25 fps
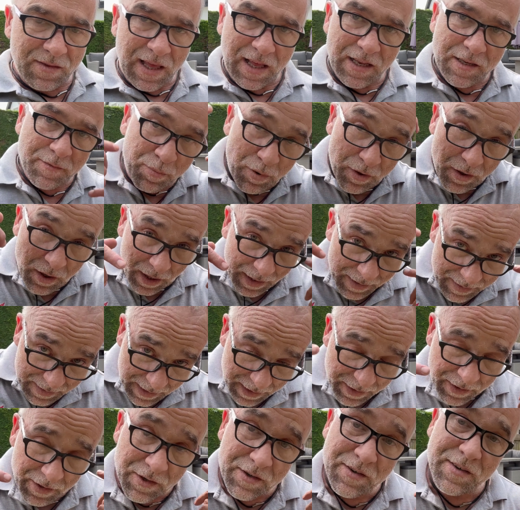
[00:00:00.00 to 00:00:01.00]
that's put an
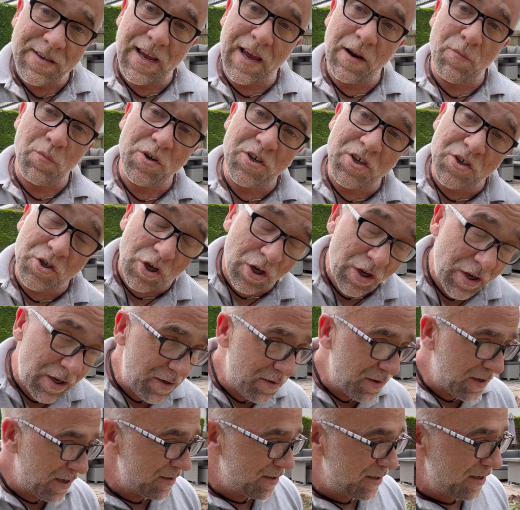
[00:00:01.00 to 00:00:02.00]
idea into his head which is good
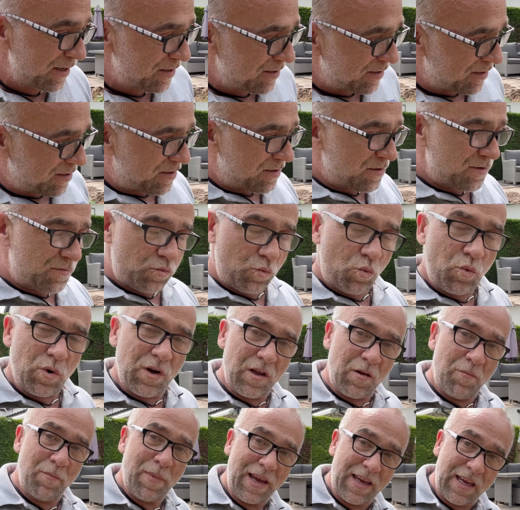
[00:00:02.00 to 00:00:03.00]
because it's
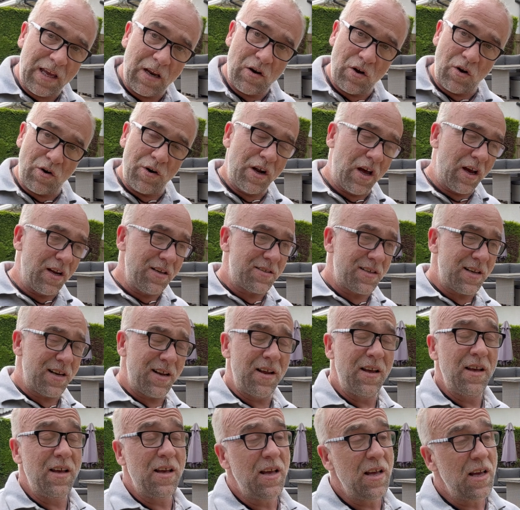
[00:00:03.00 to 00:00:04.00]
will make it look nicer
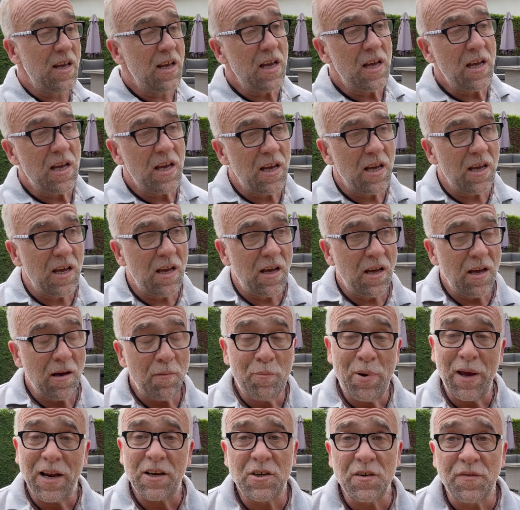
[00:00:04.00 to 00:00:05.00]
a
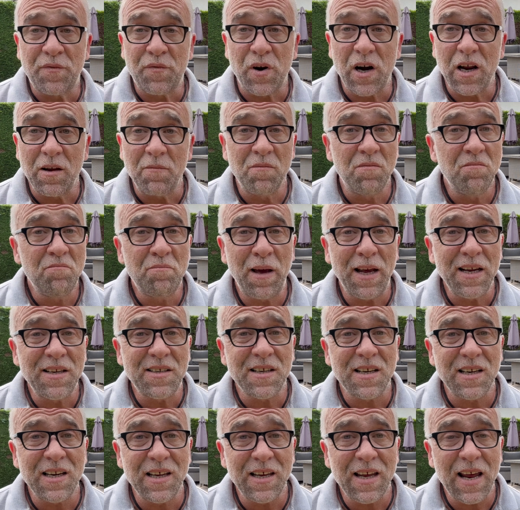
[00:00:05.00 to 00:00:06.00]
picture frame
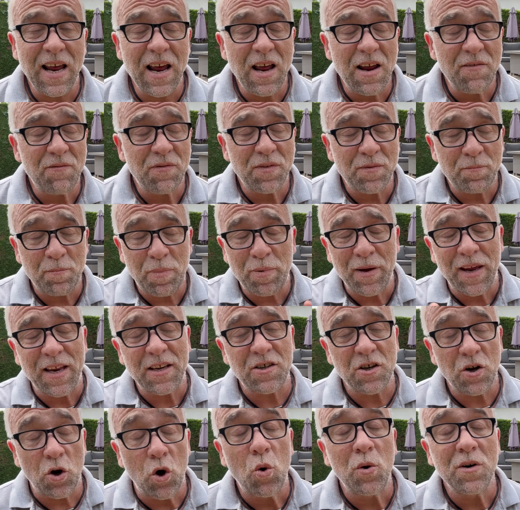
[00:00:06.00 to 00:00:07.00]
basically every
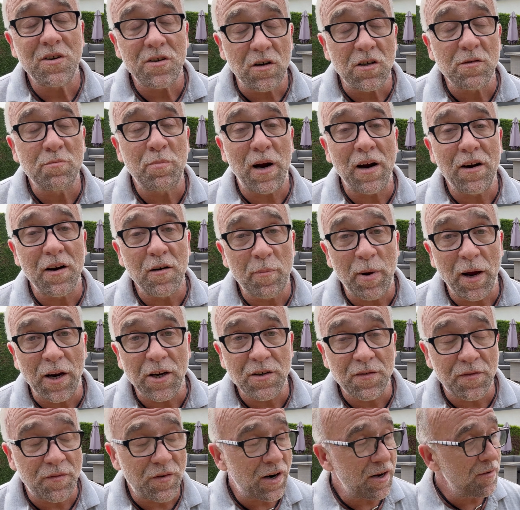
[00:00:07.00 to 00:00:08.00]
picture always looks better in a
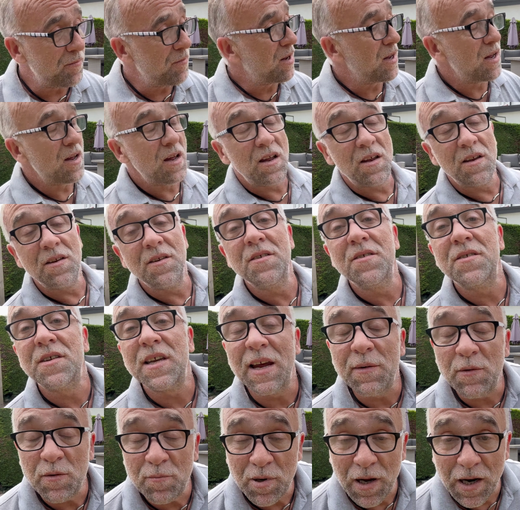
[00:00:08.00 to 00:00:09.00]
picture frame
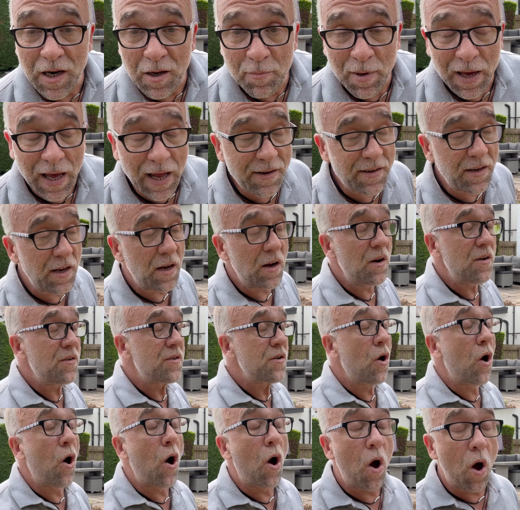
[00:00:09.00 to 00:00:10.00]
same with bloody
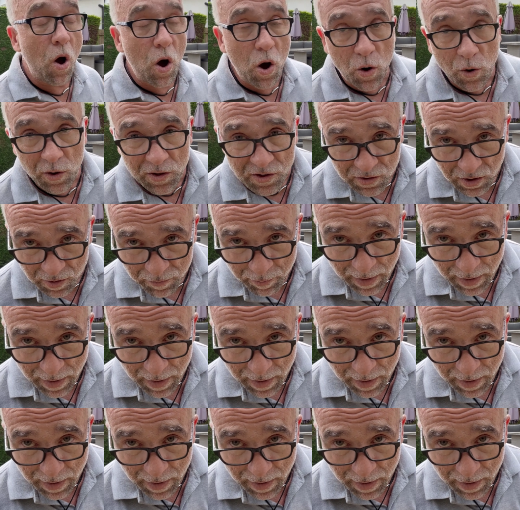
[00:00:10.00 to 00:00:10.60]
patios always look